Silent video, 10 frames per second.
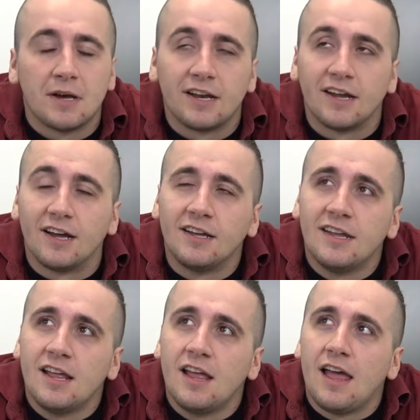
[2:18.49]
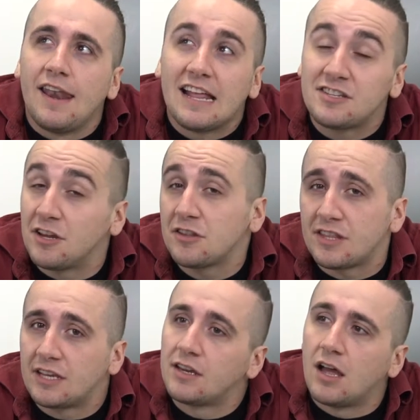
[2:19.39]
But and that's another
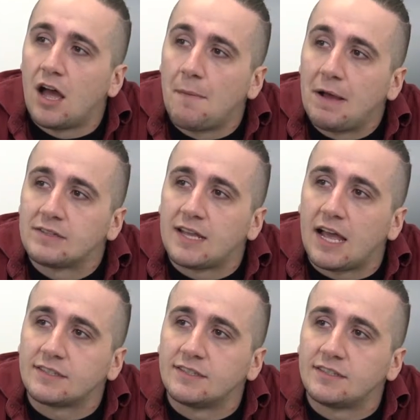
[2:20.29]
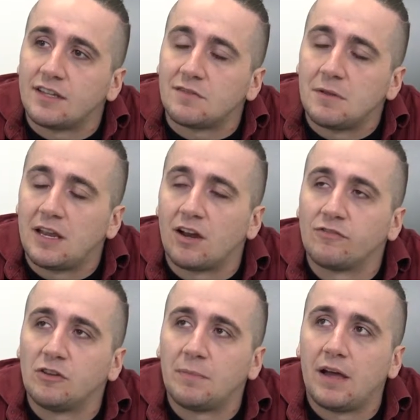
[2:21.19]
thing about taxis that you have to be
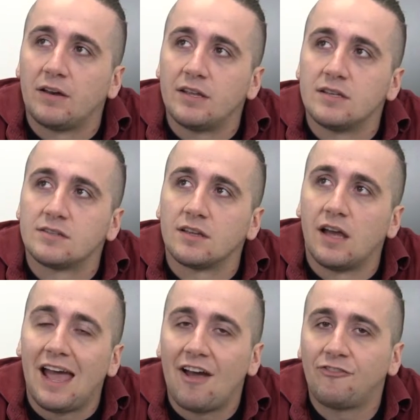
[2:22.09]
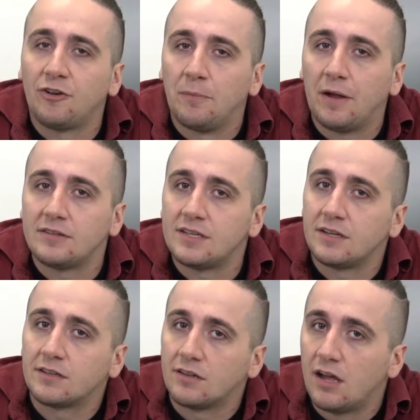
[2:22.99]
careful about is after about
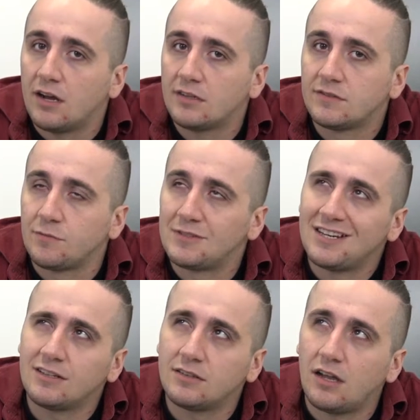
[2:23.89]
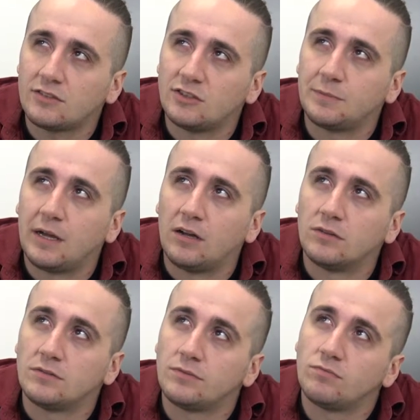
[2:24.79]
10 o'clock, from 10 o'clock to
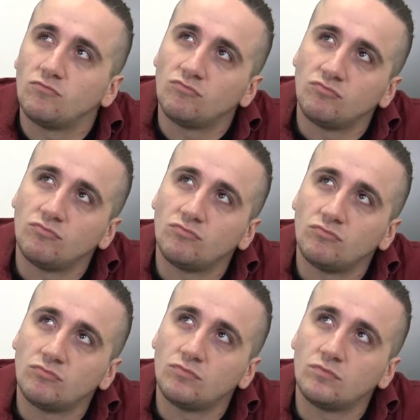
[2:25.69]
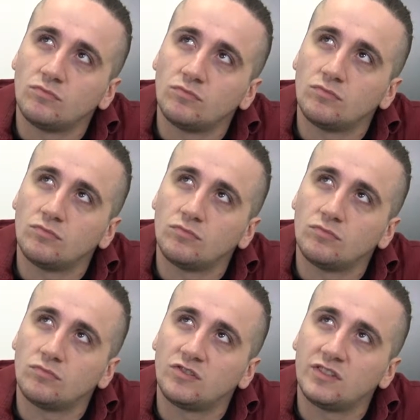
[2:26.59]
about
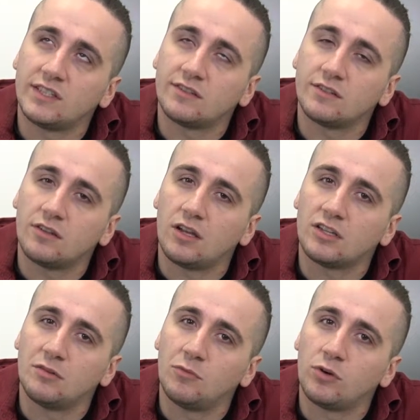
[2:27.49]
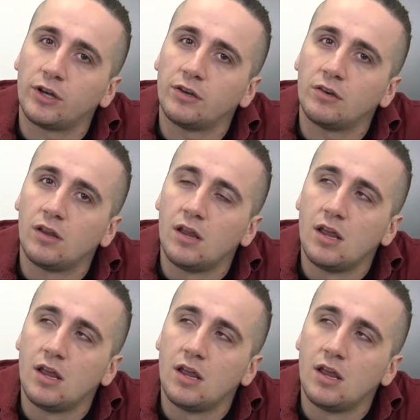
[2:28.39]
6 o'clock in the morning,